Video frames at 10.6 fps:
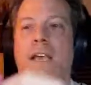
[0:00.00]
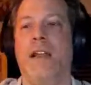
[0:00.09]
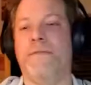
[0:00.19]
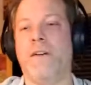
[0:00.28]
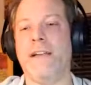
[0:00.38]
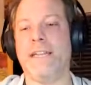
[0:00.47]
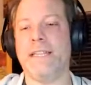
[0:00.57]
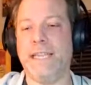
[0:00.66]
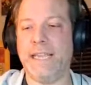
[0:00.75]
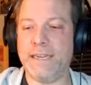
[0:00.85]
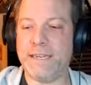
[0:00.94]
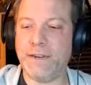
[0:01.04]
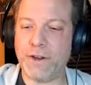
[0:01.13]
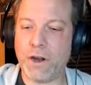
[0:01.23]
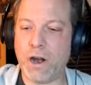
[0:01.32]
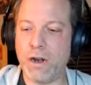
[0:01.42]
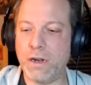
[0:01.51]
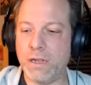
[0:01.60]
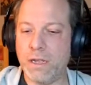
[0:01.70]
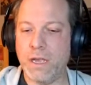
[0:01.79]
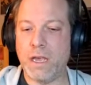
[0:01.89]
and I find the interior art.
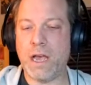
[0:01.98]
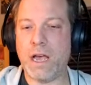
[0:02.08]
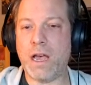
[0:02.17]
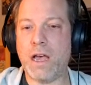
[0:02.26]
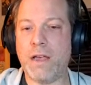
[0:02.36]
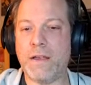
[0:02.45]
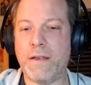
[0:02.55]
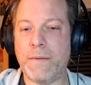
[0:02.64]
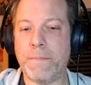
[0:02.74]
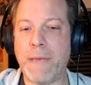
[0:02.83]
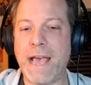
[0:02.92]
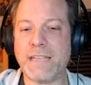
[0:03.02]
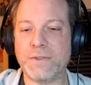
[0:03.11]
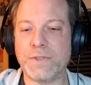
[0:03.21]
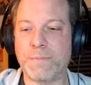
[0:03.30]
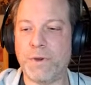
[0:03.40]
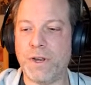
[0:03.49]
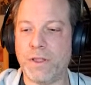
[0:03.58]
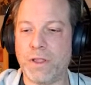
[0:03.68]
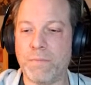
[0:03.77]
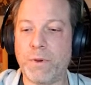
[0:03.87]
Uh, Max was
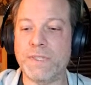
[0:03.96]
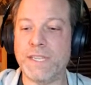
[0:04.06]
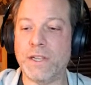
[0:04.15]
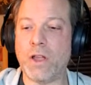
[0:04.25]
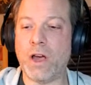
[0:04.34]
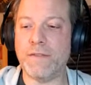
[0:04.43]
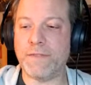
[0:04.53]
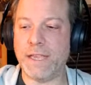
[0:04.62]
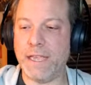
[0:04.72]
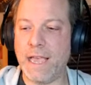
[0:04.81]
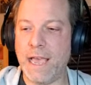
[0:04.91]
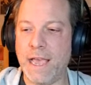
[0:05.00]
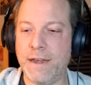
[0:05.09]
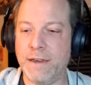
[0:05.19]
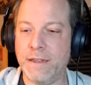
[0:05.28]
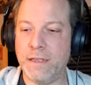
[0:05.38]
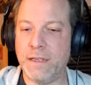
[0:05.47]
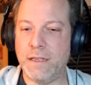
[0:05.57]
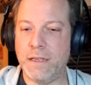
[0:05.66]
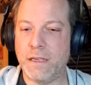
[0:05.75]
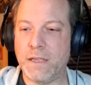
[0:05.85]
posting a lot of it, and
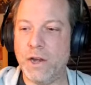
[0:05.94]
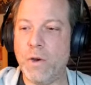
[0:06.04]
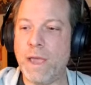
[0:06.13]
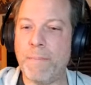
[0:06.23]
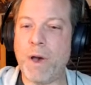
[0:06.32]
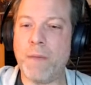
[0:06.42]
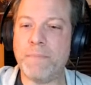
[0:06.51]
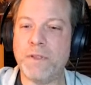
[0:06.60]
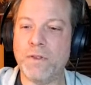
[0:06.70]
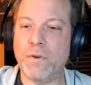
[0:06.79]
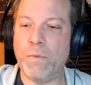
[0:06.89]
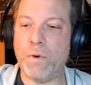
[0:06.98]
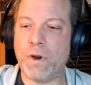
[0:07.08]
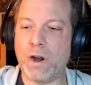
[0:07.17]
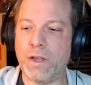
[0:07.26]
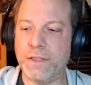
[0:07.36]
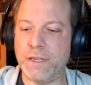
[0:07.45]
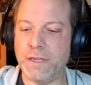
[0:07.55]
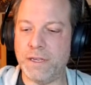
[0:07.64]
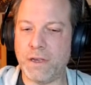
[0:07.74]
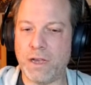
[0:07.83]
it popped a little more on
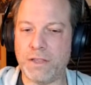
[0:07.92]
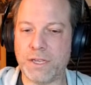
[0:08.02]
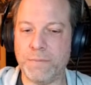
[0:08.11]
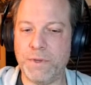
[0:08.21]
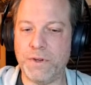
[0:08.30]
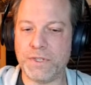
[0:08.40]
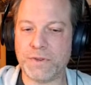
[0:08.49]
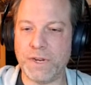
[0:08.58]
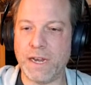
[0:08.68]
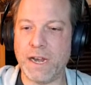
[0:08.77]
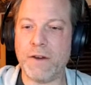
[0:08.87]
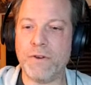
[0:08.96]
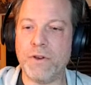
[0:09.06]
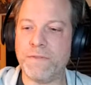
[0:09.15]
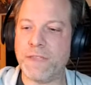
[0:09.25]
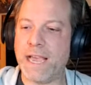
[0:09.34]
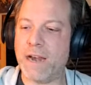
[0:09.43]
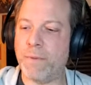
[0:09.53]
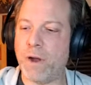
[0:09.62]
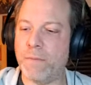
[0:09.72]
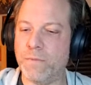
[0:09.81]
the computer screen. And I don't know if they had a
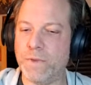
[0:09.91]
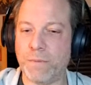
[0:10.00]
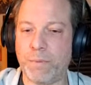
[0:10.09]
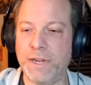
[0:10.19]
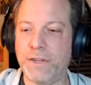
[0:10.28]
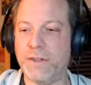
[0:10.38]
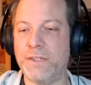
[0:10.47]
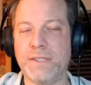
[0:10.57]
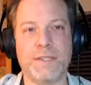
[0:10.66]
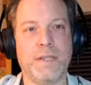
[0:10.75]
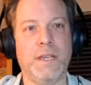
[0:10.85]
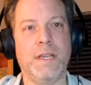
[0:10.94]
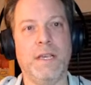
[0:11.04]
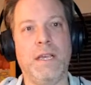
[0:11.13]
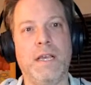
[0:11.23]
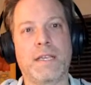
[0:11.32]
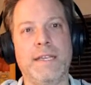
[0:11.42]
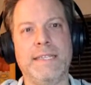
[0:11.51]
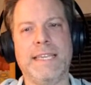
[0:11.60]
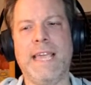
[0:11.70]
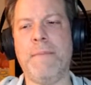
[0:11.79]
problem with the printers because
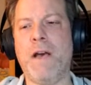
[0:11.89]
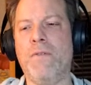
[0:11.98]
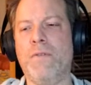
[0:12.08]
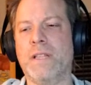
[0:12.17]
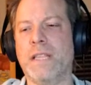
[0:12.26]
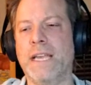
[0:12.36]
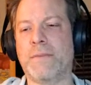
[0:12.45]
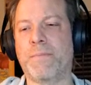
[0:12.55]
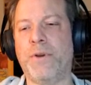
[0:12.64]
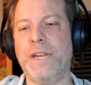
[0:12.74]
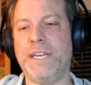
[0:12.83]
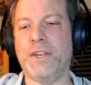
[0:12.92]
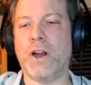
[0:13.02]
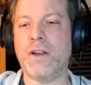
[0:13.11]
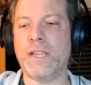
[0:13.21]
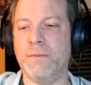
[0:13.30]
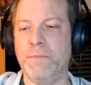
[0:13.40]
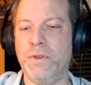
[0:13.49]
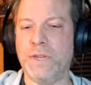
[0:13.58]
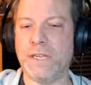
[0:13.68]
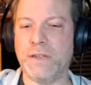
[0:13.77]
it came out like pretty dark and
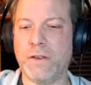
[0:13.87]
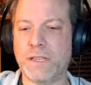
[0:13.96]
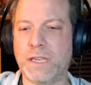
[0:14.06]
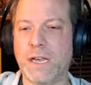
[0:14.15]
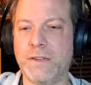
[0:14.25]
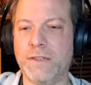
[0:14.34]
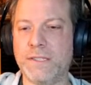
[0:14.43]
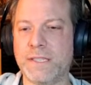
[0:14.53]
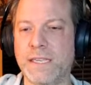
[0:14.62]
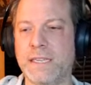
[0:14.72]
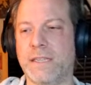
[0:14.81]
muted. All the colors, like